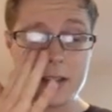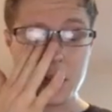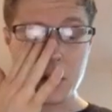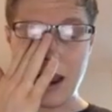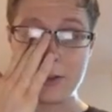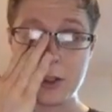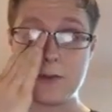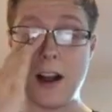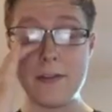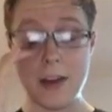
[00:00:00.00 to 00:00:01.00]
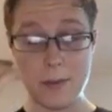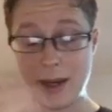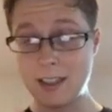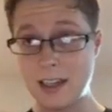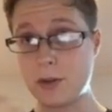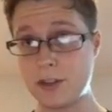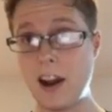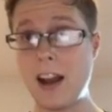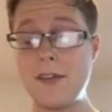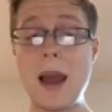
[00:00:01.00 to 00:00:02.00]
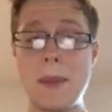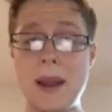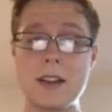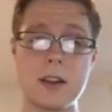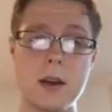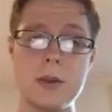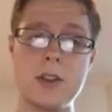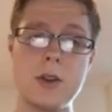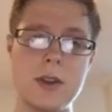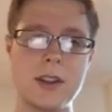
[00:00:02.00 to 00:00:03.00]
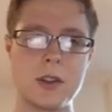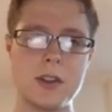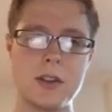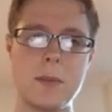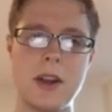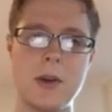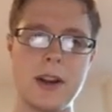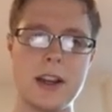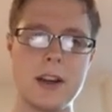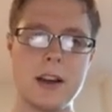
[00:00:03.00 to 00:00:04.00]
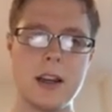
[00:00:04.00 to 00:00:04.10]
so after five epochs, every five epochs, I would do this is the period.